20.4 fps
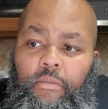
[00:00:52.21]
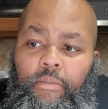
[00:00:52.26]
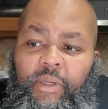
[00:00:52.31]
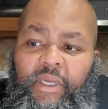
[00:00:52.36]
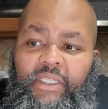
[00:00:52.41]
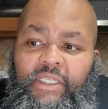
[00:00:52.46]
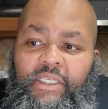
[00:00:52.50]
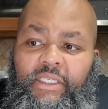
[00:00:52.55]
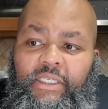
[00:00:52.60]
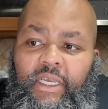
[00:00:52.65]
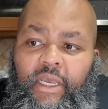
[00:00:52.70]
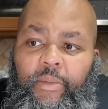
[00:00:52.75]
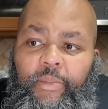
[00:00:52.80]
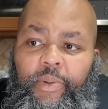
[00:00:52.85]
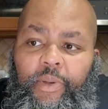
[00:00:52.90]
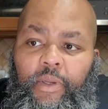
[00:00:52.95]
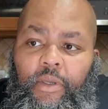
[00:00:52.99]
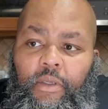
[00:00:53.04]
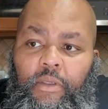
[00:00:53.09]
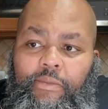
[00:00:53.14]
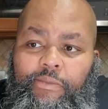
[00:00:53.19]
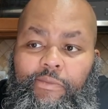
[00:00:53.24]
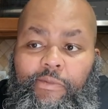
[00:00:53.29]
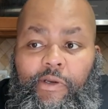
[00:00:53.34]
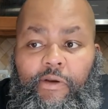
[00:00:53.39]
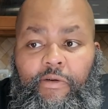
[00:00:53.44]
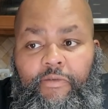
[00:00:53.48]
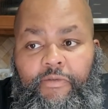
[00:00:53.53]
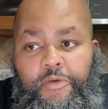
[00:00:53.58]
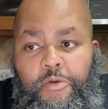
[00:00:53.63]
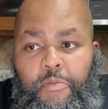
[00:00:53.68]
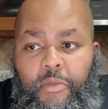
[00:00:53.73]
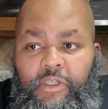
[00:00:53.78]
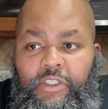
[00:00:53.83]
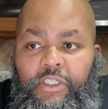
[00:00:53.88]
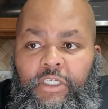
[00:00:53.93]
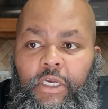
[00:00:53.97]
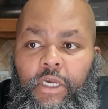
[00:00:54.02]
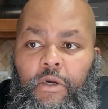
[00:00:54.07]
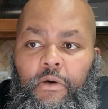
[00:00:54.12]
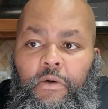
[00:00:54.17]
picked this up, well, a few months
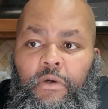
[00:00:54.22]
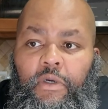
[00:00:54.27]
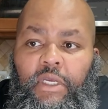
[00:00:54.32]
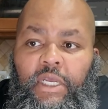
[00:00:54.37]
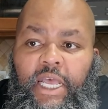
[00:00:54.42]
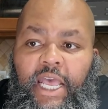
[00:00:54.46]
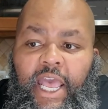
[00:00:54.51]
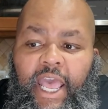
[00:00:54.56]
ago,